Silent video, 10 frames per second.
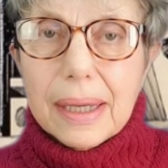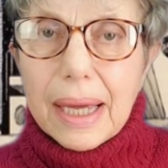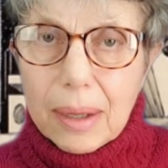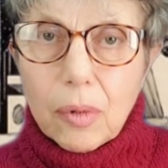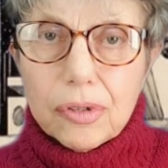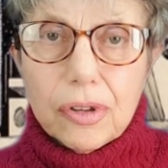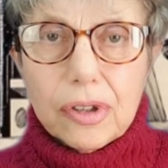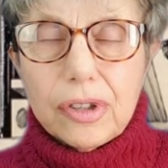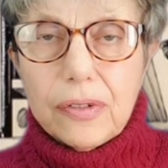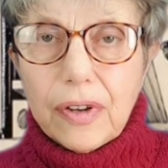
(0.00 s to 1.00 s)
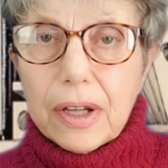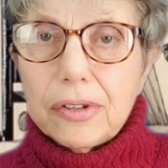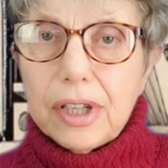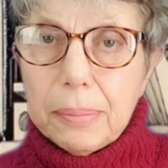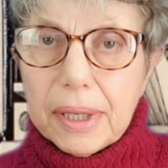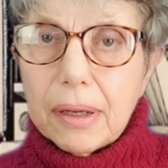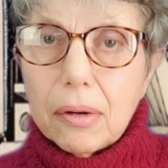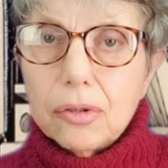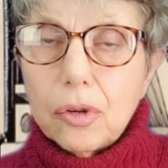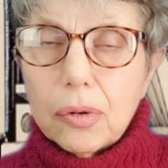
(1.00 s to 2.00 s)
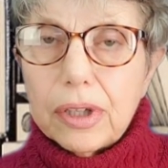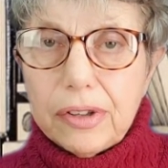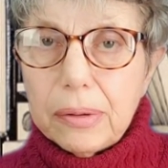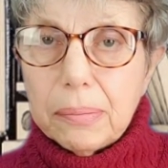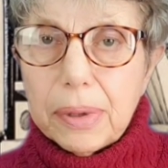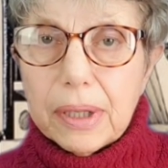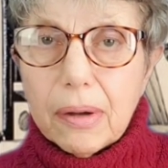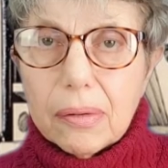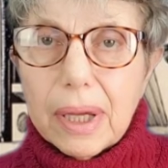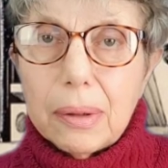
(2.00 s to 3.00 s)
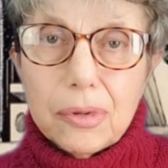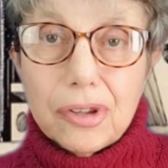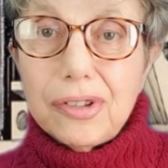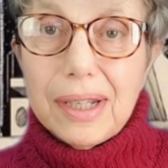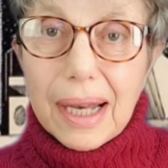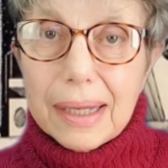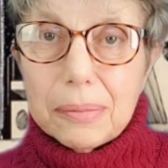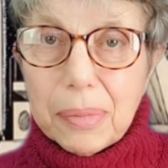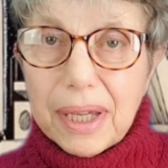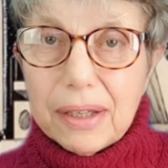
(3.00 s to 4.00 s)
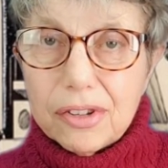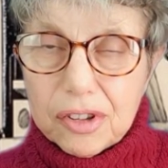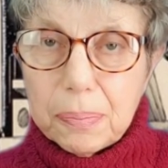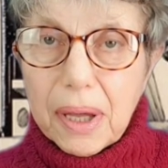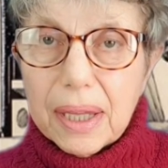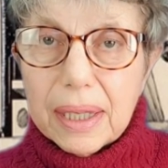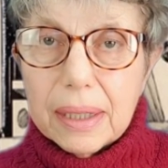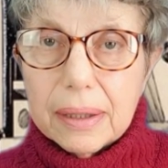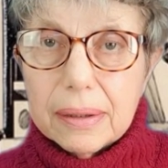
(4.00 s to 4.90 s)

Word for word: It wasn't that he felt he belonged or he didn't belong, it was that he liked being a spy.